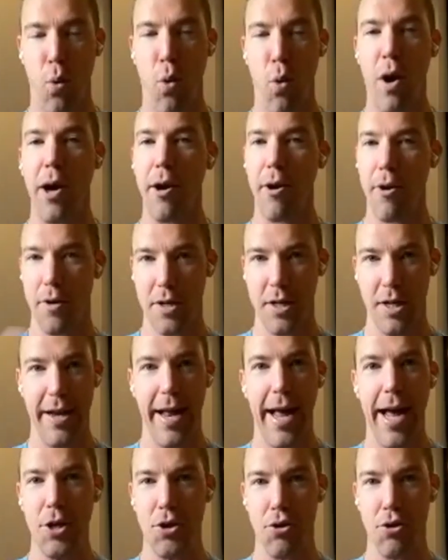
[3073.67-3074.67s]
are
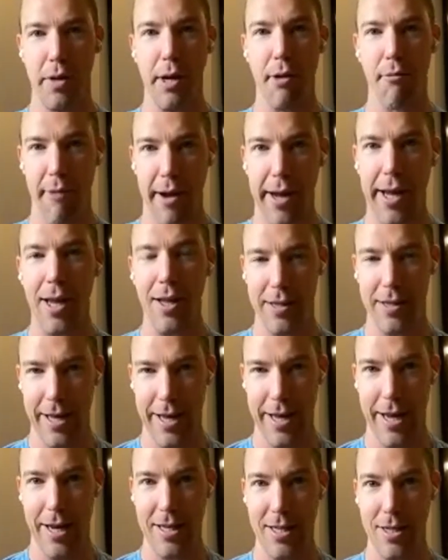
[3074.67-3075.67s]
required to naturally
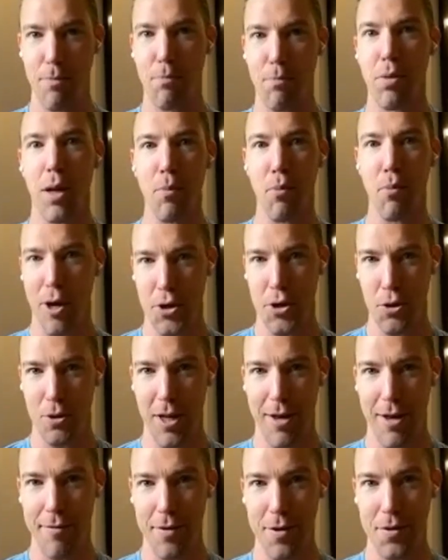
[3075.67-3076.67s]
regulate blood
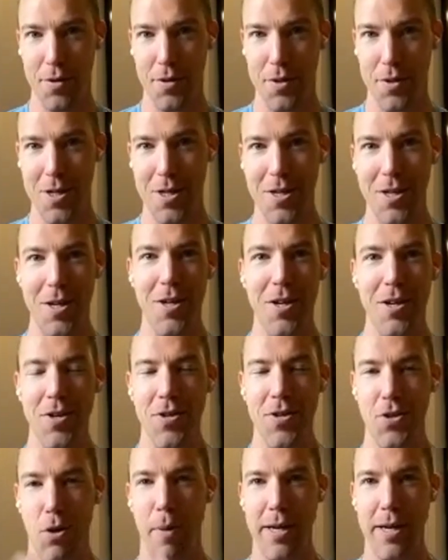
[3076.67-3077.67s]
pressure levels.
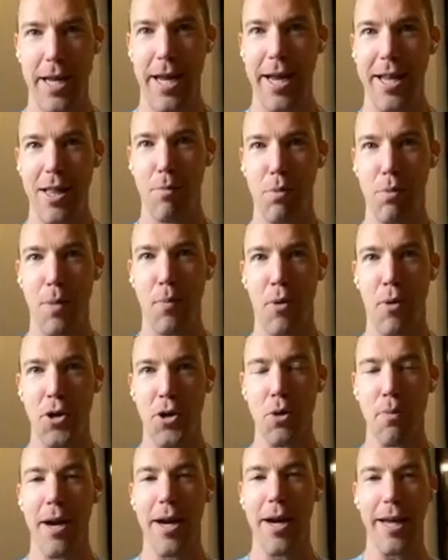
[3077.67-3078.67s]
So by taking the blood
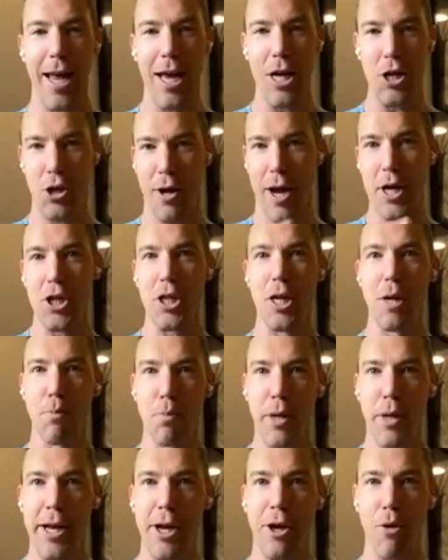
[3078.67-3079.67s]
pressure medication, you're
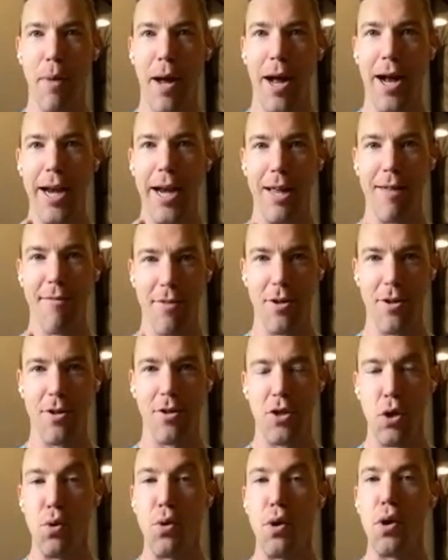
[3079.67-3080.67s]
actually depleting your body of
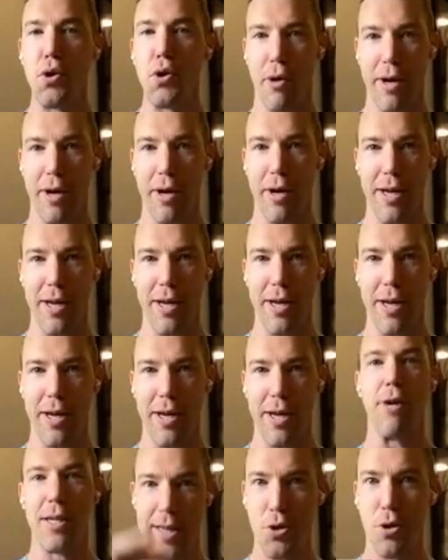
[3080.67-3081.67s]
the 2 nutrients
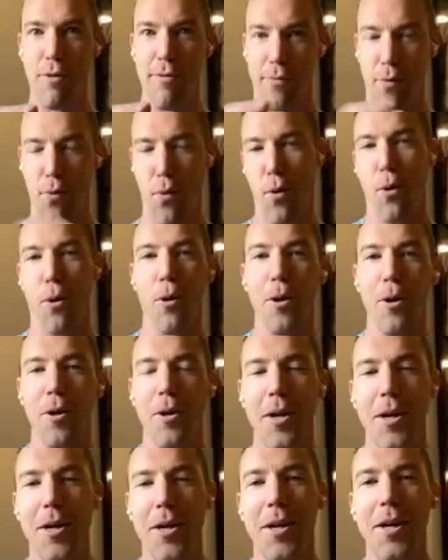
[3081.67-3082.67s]
that are
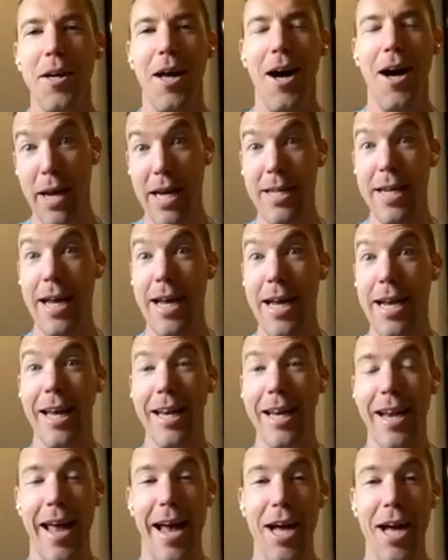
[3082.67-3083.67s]
essential for
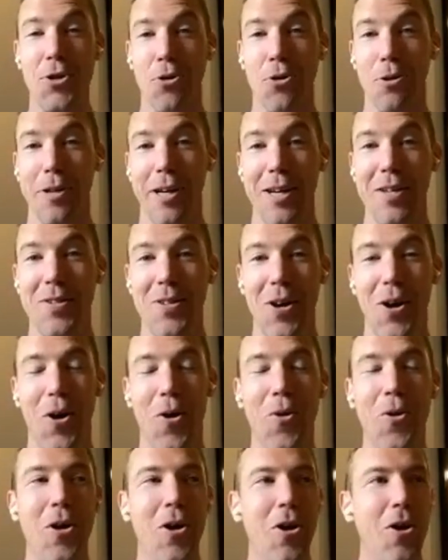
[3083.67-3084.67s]
maintaining it naturally.
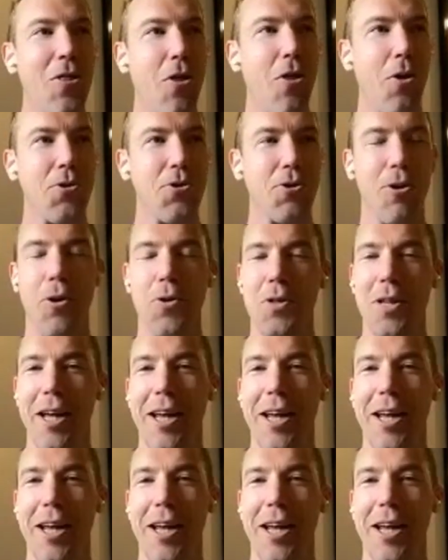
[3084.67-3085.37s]
So those are